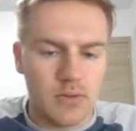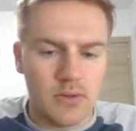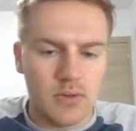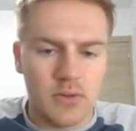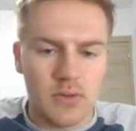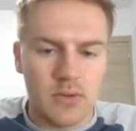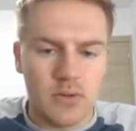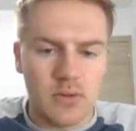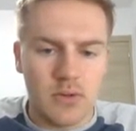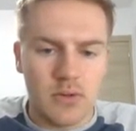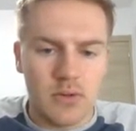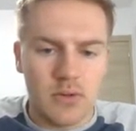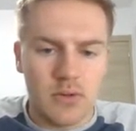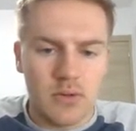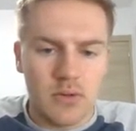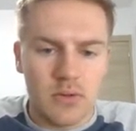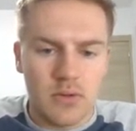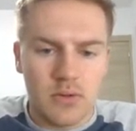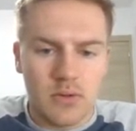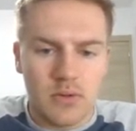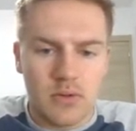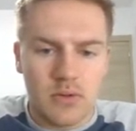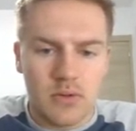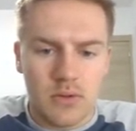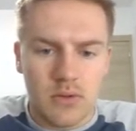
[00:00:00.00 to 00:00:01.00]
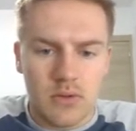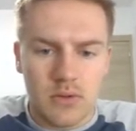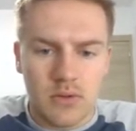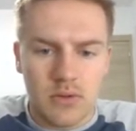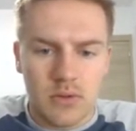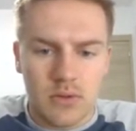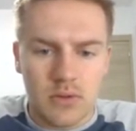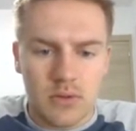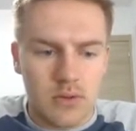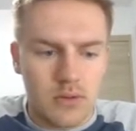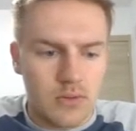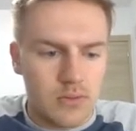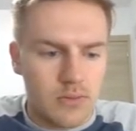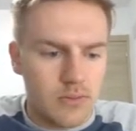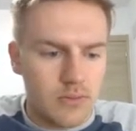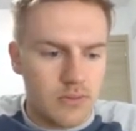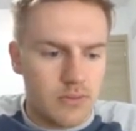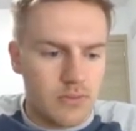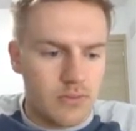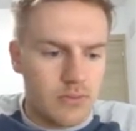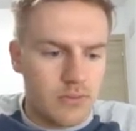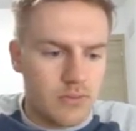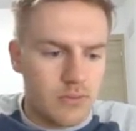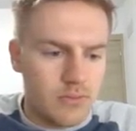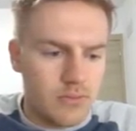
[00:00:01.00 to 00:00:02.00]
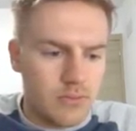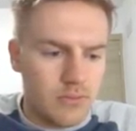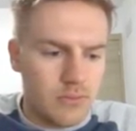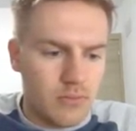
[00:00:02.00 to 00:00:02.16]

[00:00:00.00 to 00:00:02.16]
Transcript: (silence)